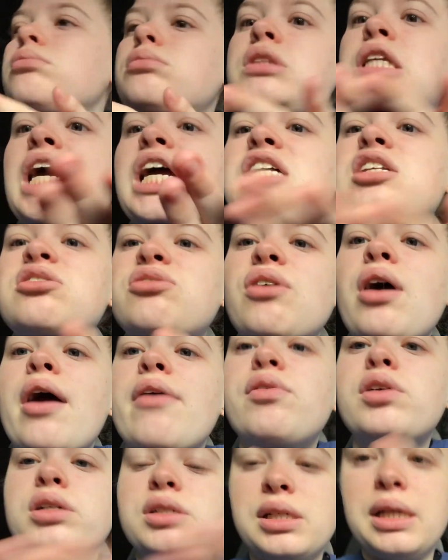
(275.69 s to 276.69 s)
takes
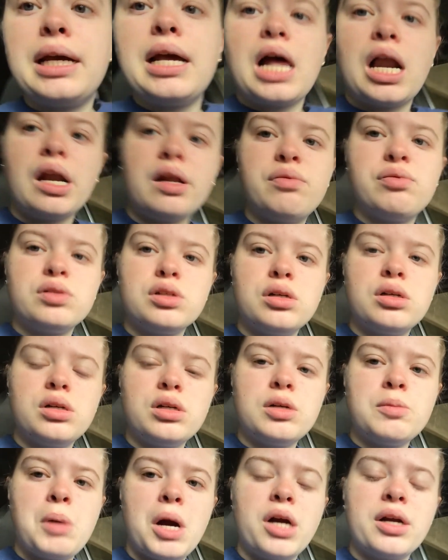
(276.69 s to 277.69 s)
forever to get out of
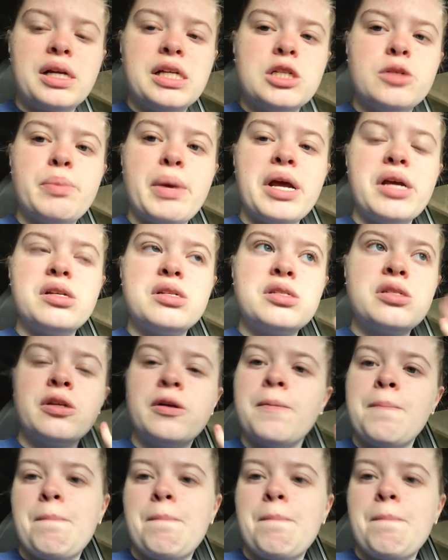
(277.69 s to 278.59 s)
her parking space.